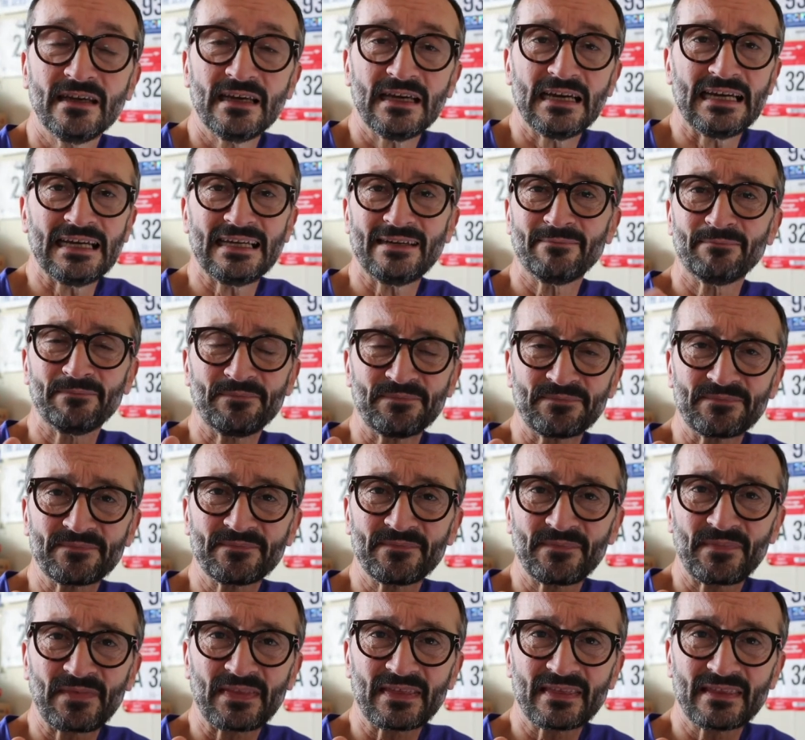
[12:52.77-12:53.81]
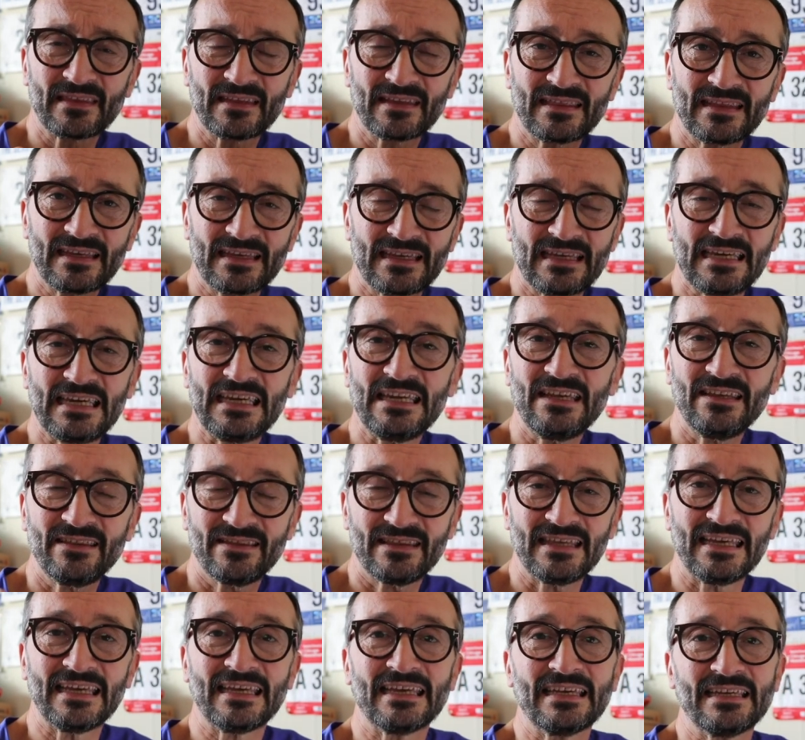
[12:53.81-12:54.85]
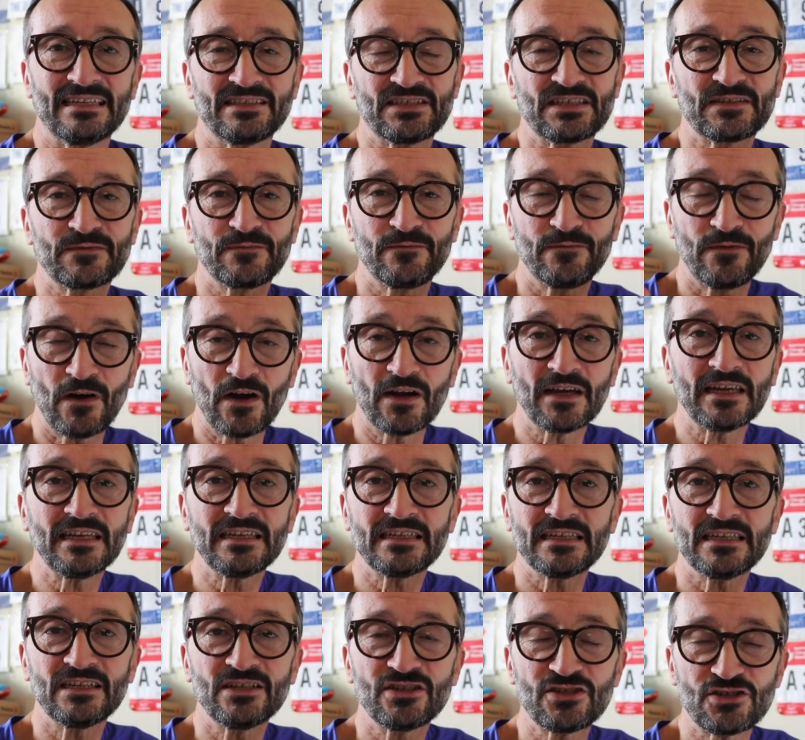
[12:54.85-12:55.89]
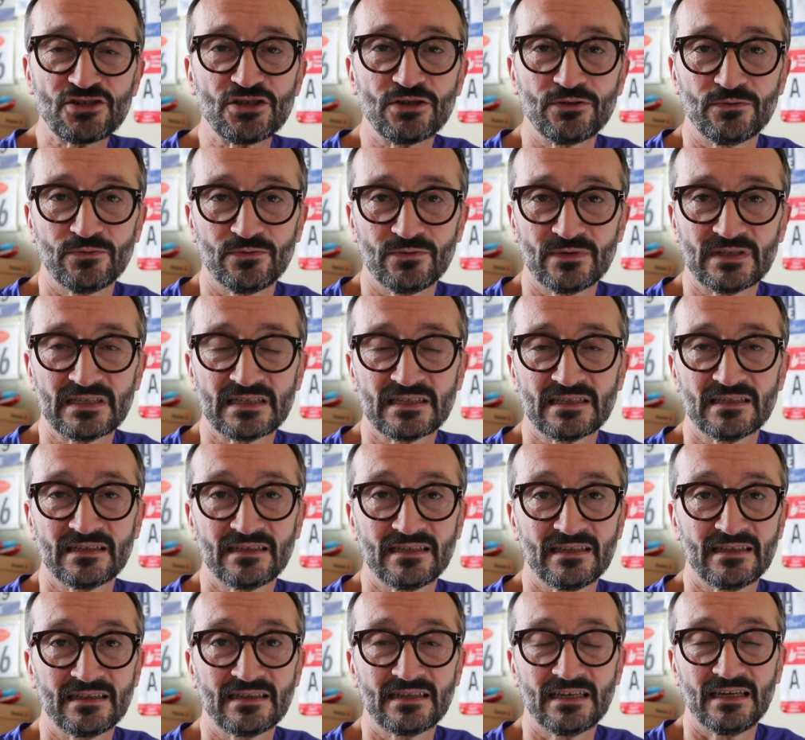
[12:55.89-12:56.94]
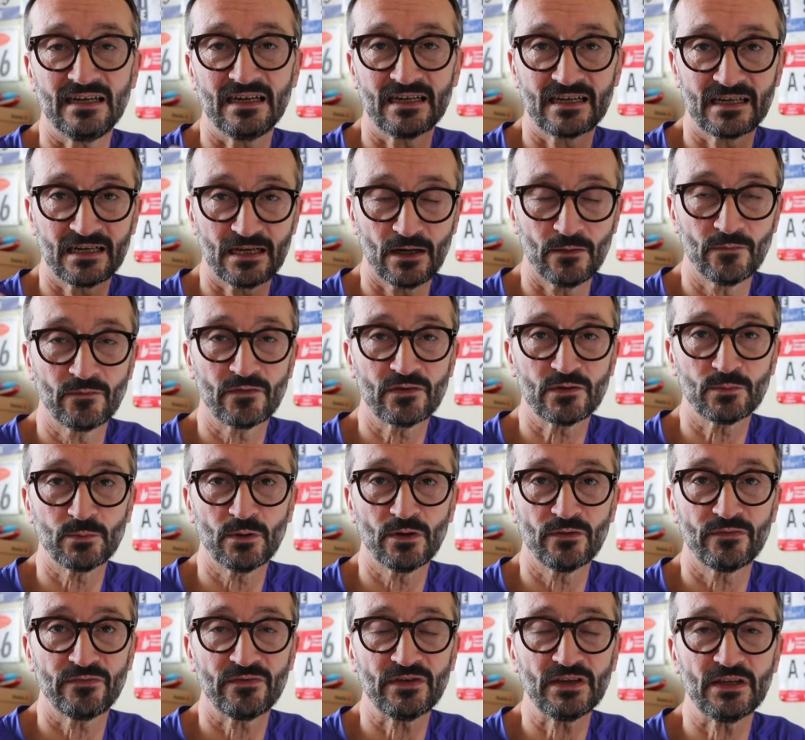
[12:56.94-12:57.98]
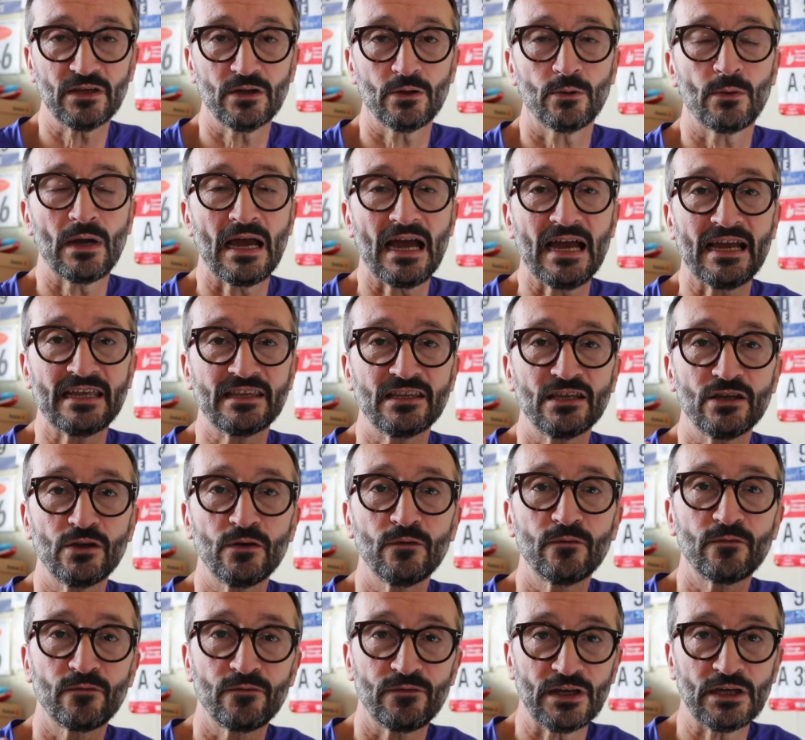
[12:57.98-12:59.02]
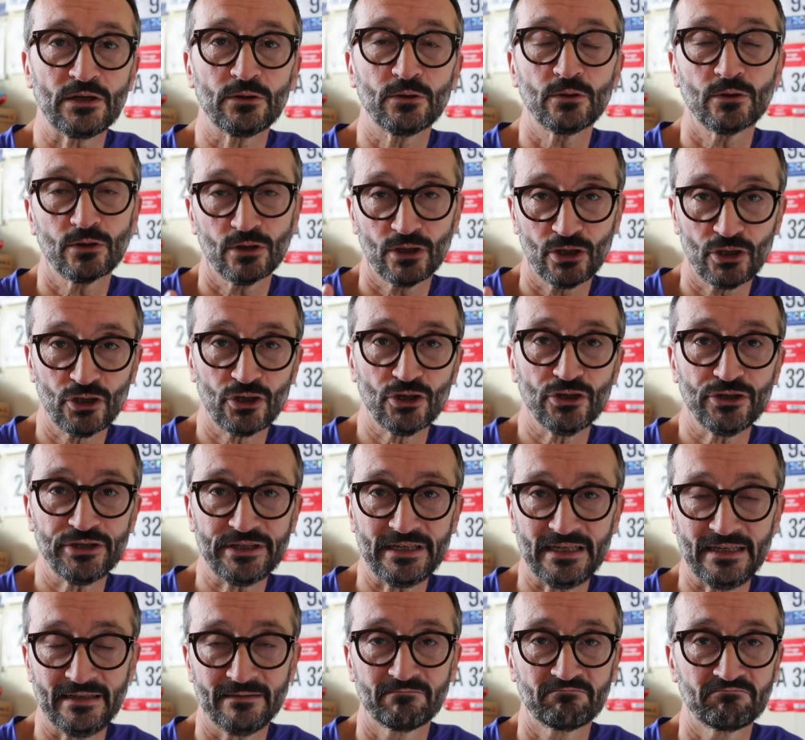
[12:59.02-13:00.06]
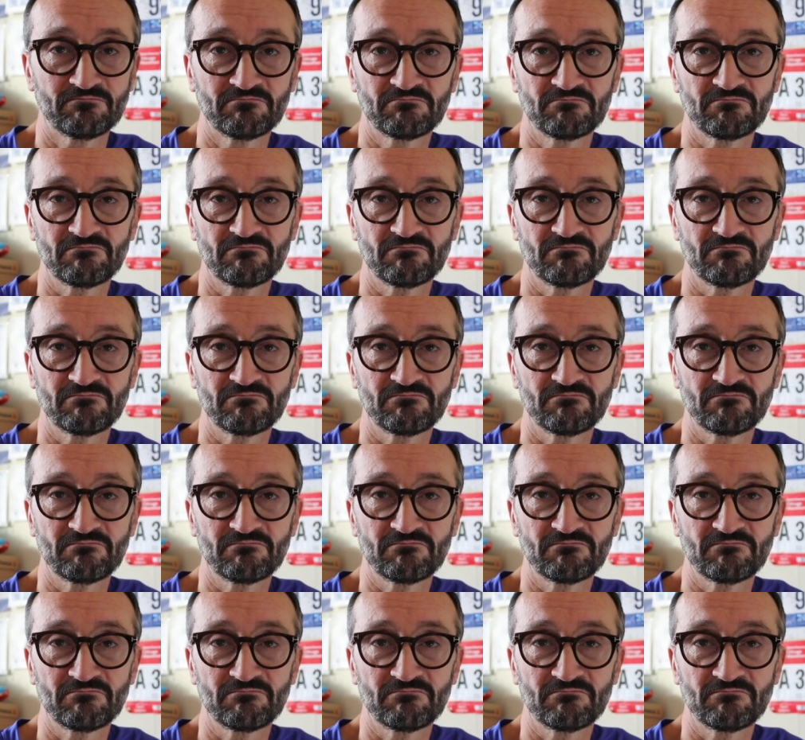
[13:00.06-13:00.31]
The key thing is just finding shoes that are comfortable for you and you feel good in.